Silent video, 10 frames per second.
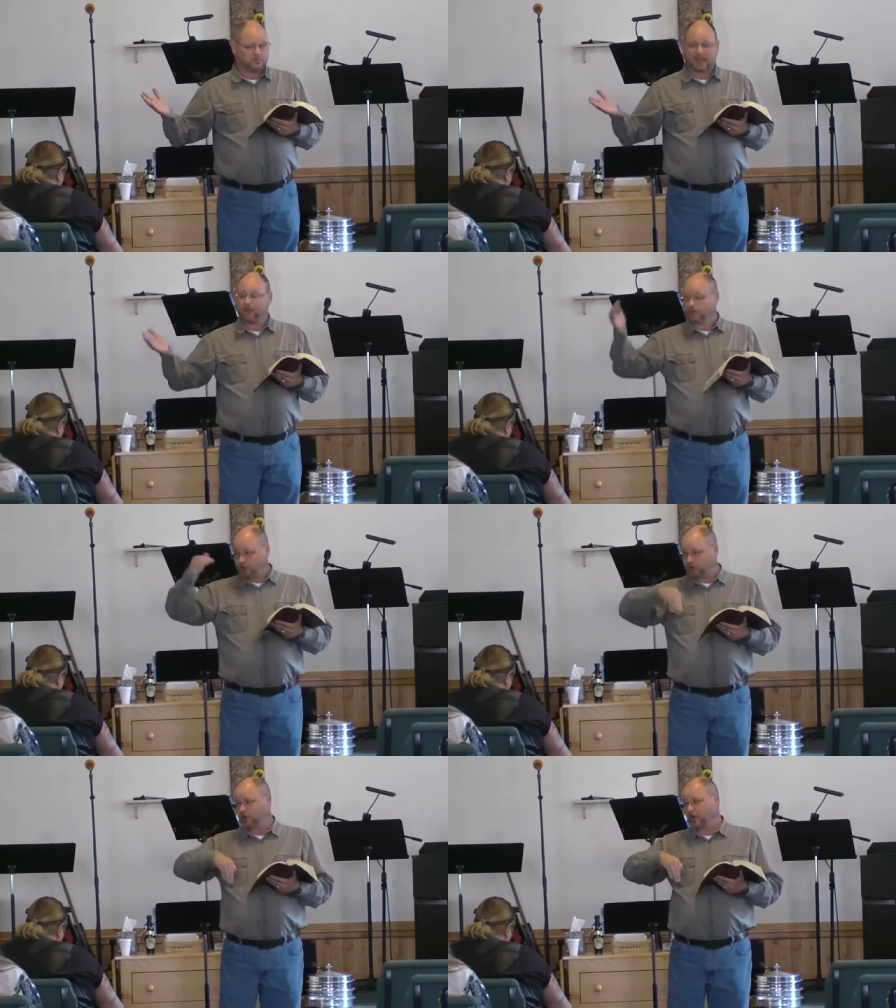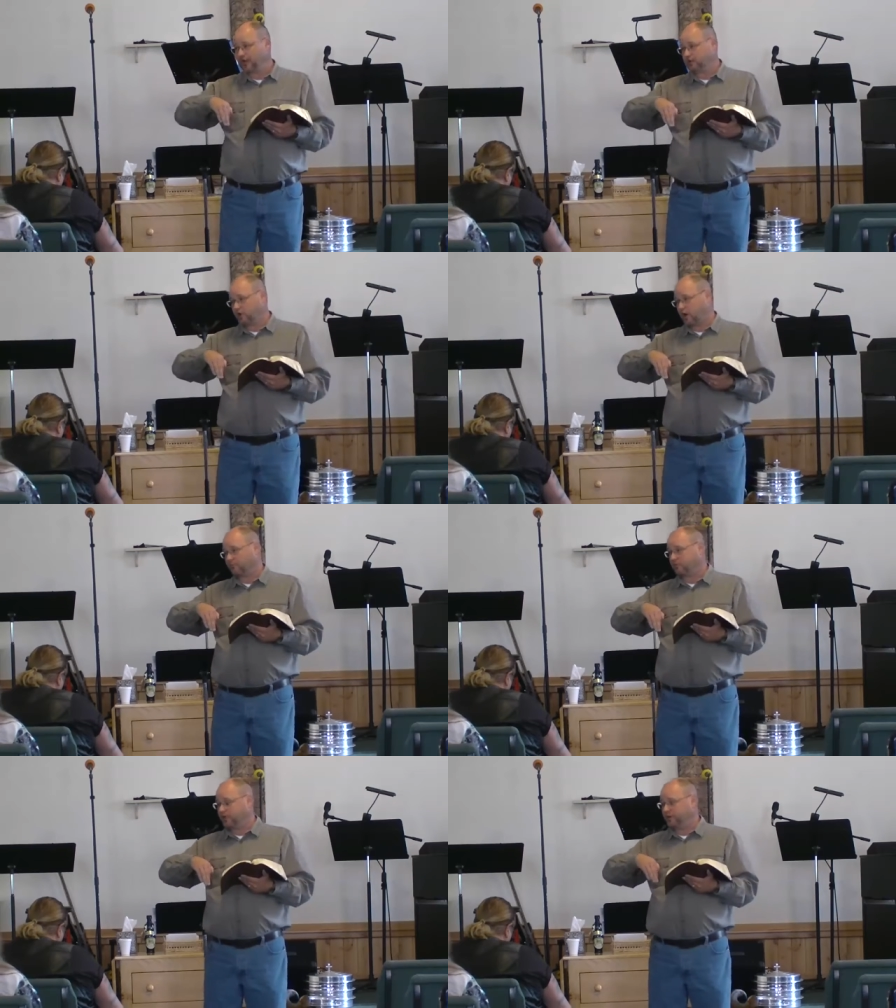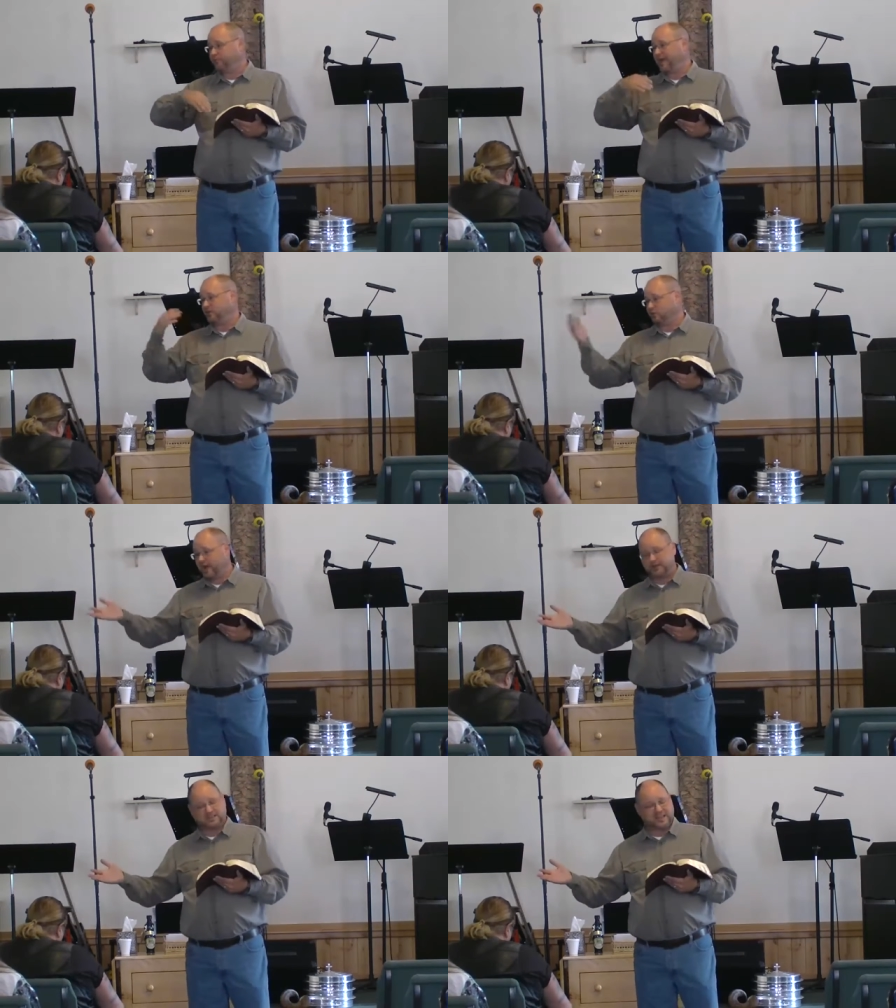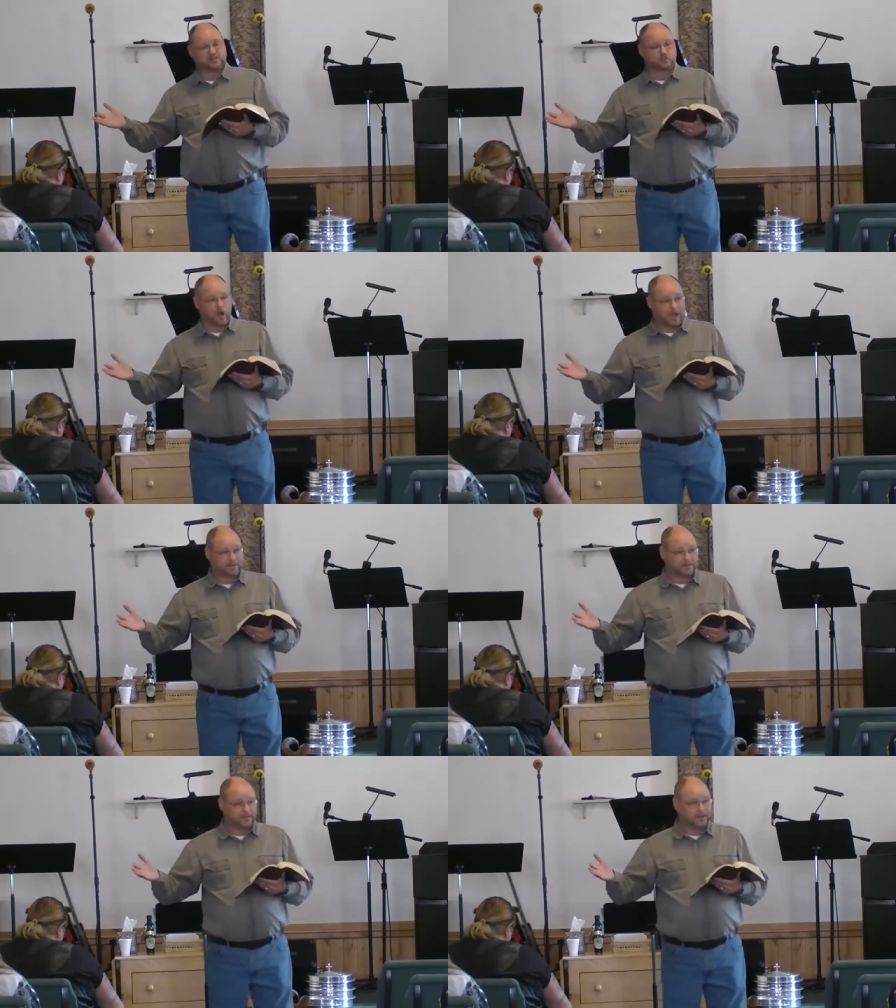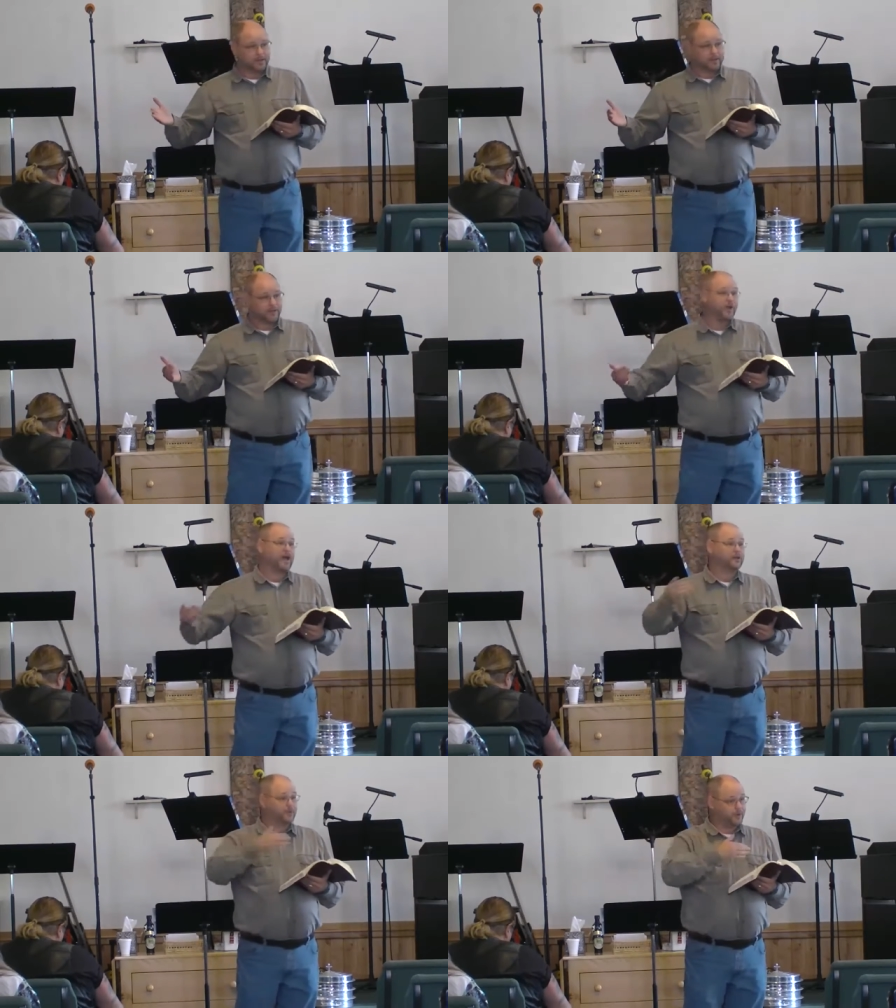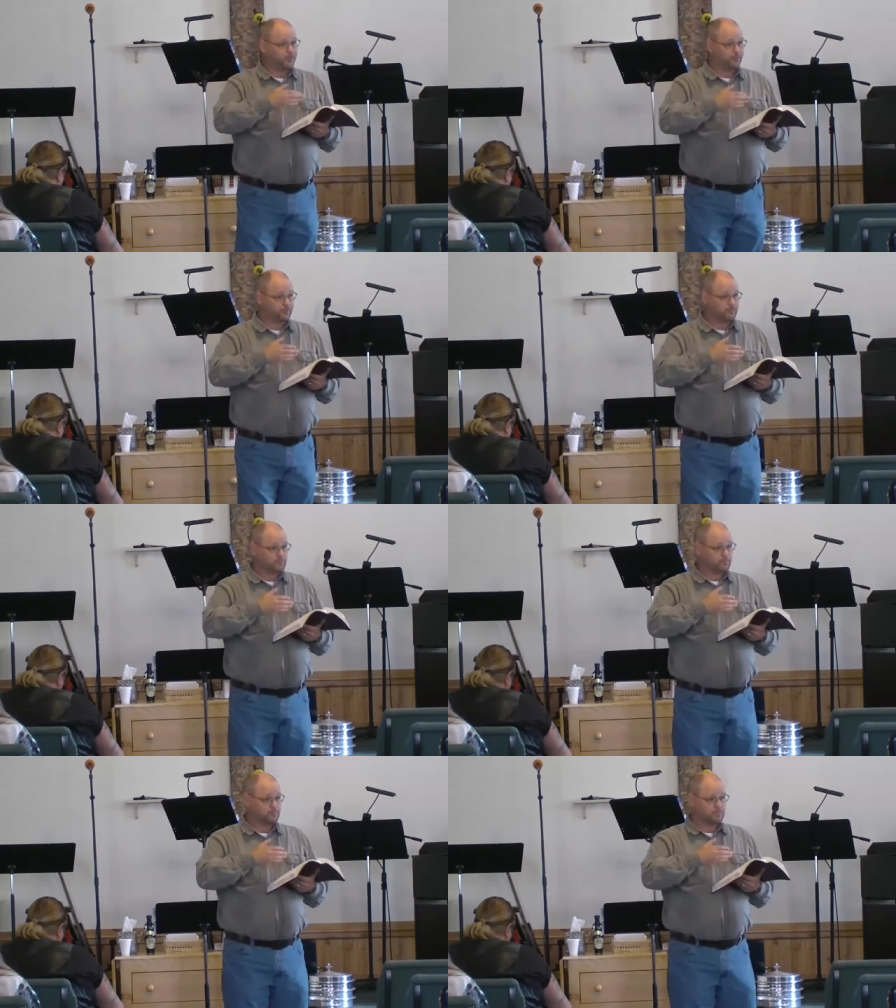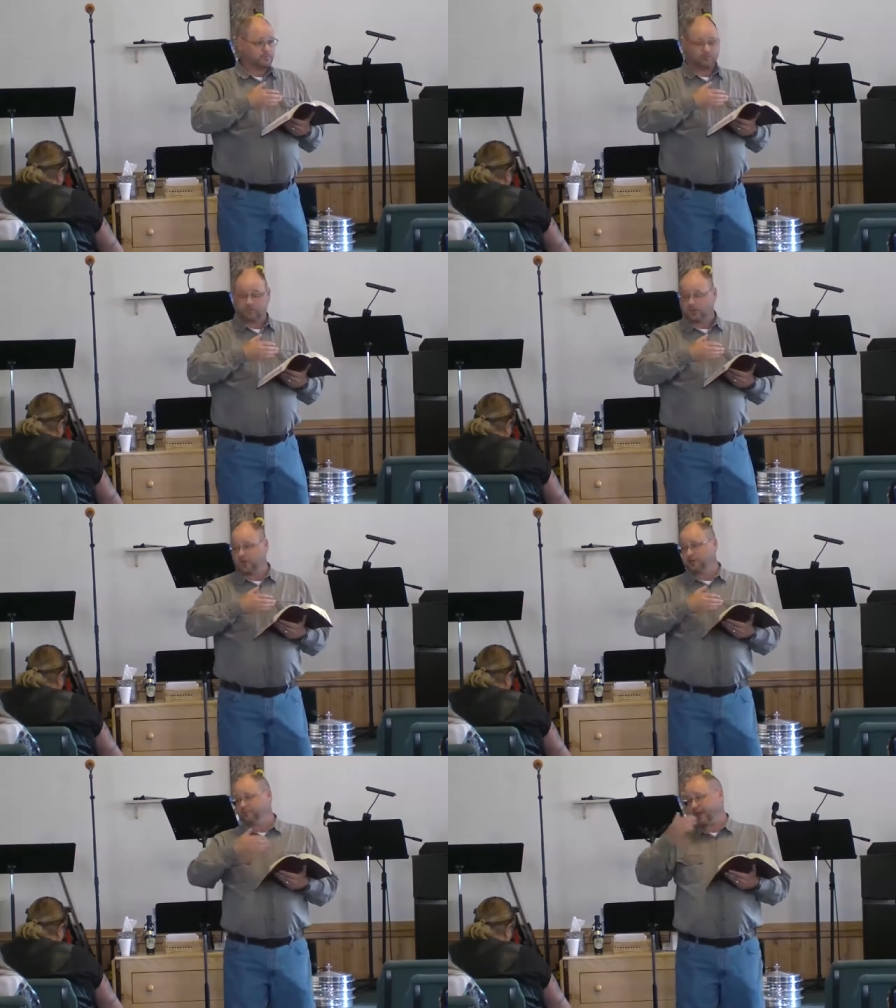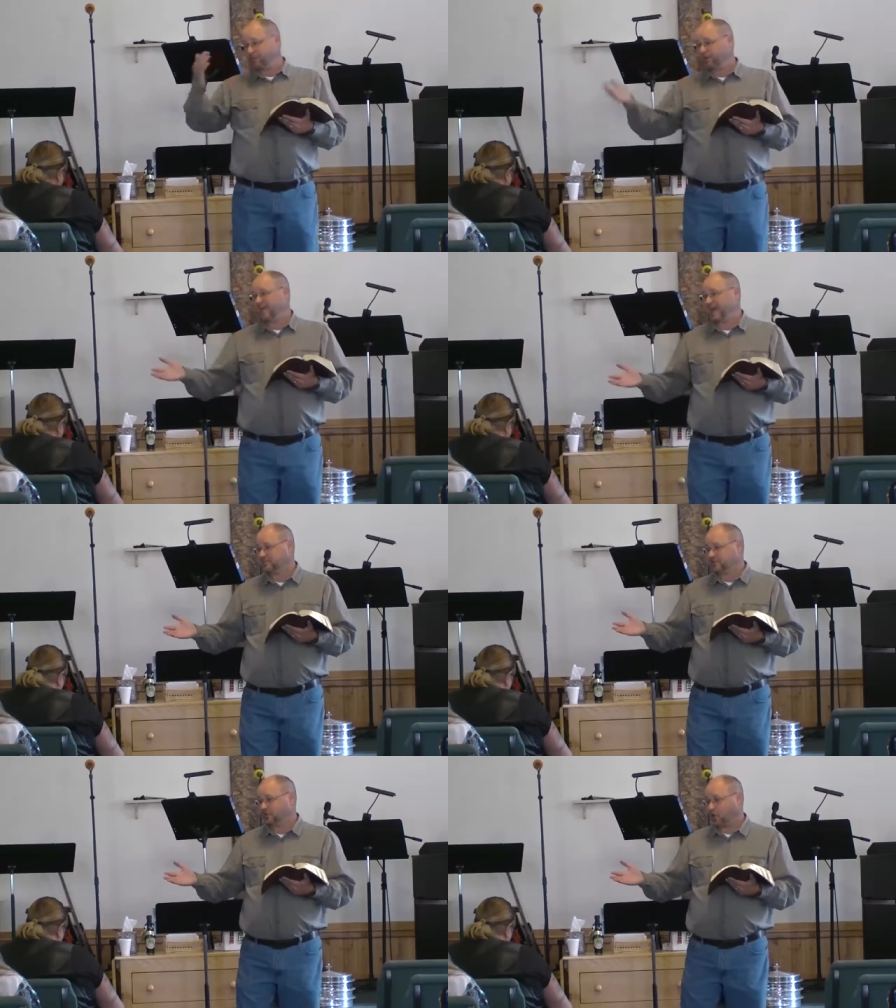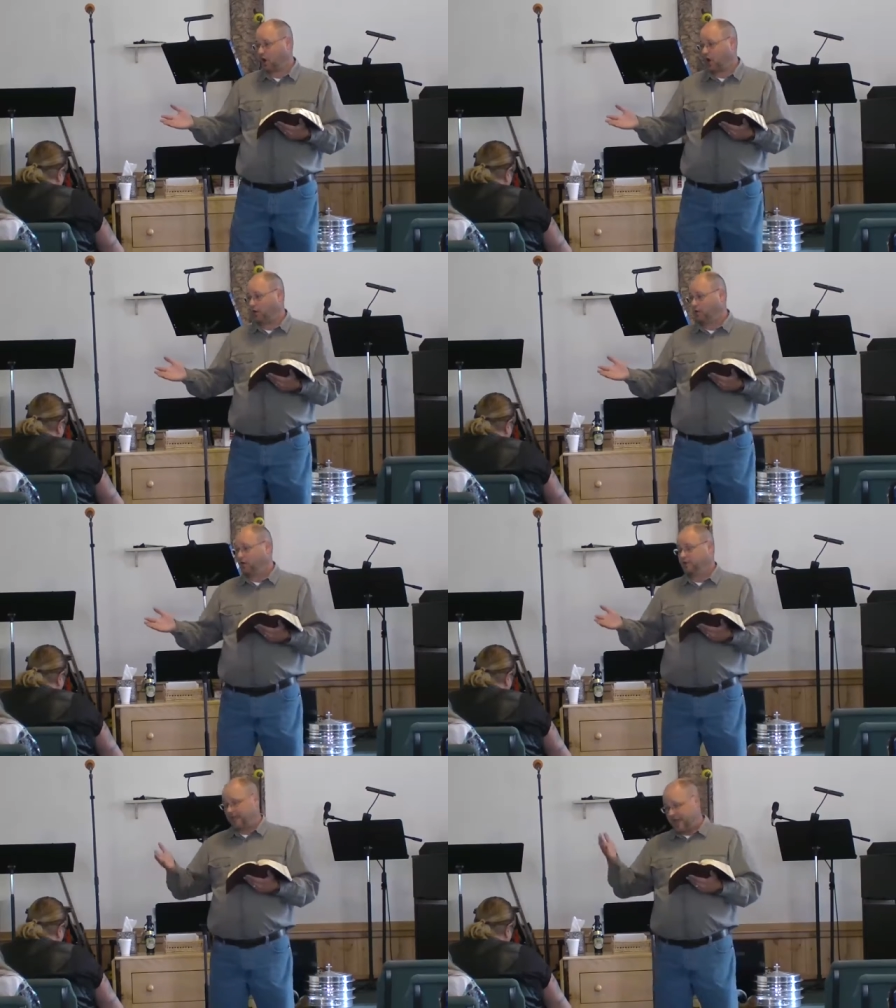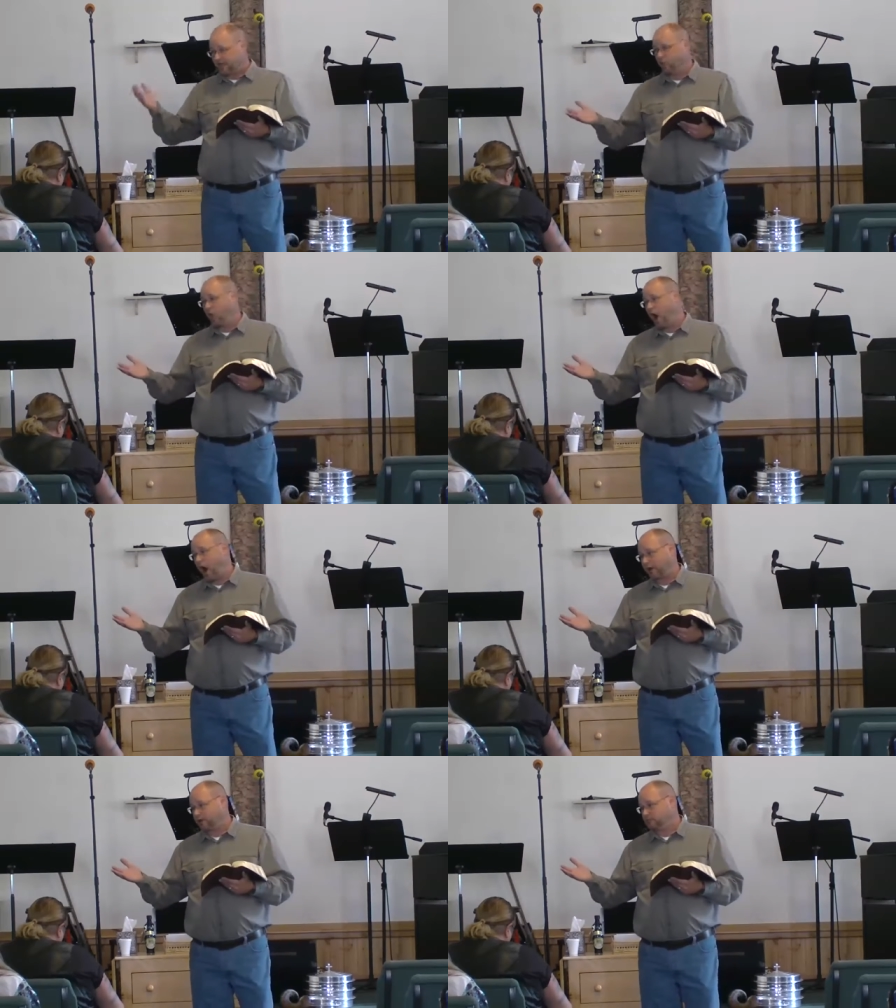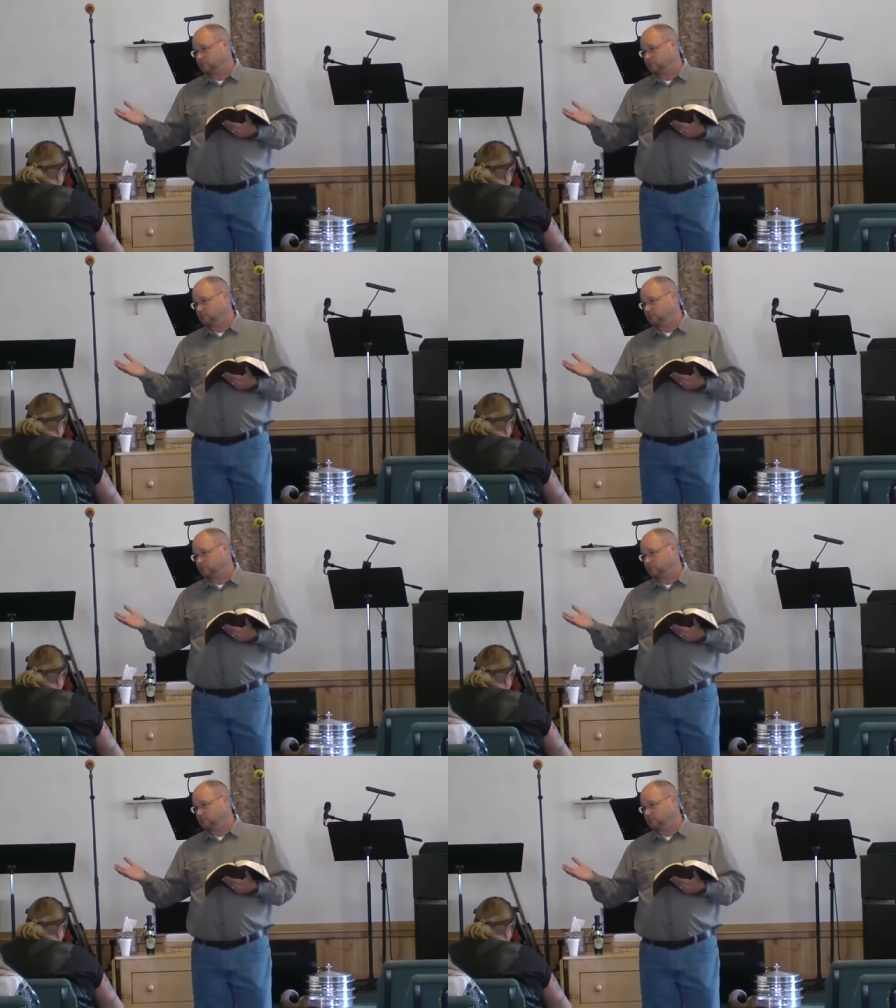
They would turn your electric off. You didn't pay the rent, guess what? You had to move. You didn't pay to put gas in your car, you had to walk.